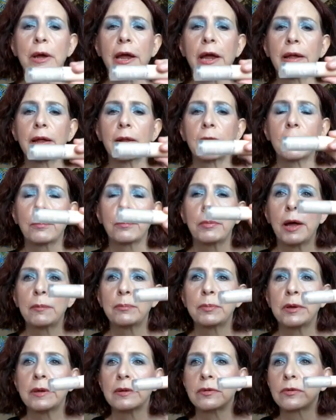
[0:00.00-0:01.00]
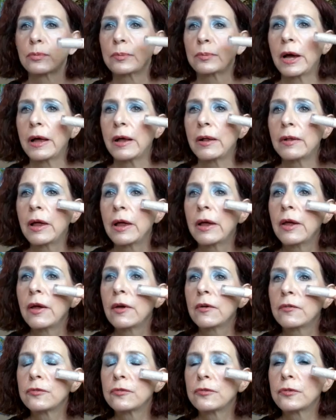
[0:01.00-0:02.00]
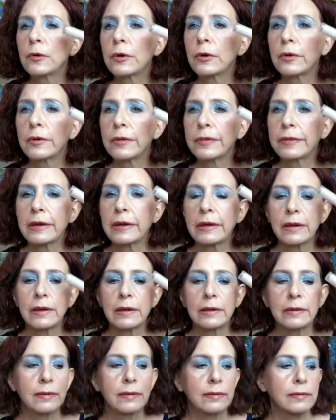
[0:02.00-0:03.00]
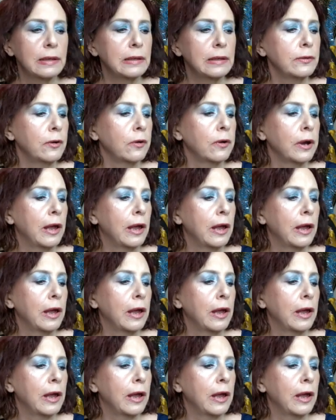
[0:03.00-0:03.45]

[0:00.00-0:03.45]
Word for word: by ColourPop as well for the concealer.